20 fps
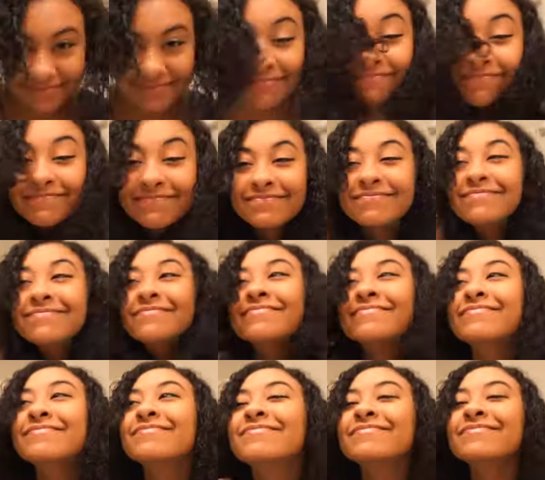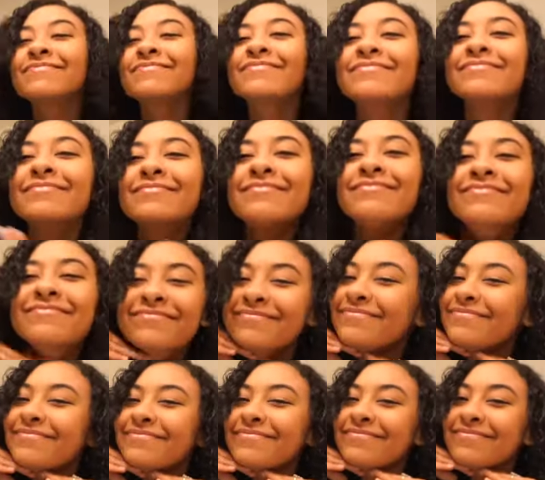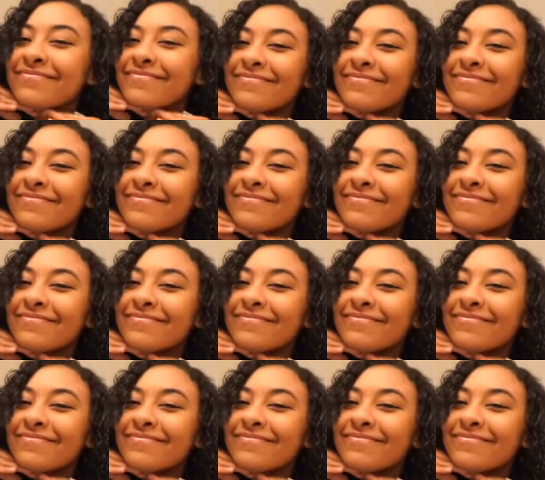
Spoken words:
Nothing is said.